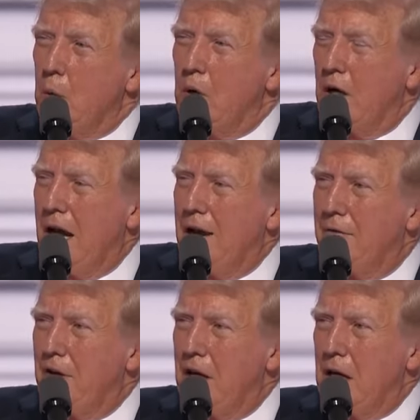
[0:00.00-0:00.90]
we're going to
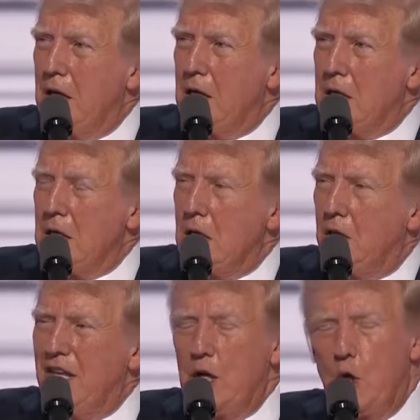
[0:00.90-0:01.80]
have a
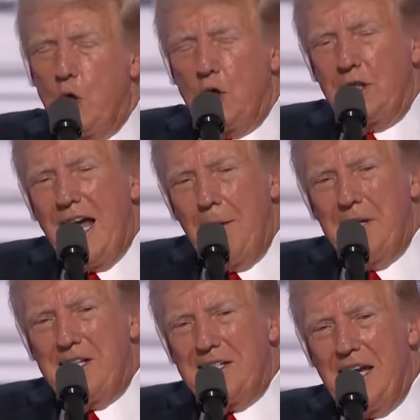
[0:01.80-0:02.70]
thing called
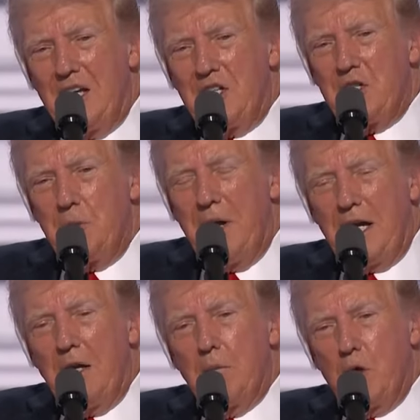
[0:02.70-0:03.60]
common sense
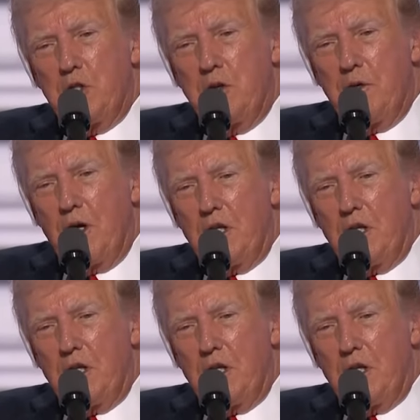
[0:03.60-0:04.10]
making most of our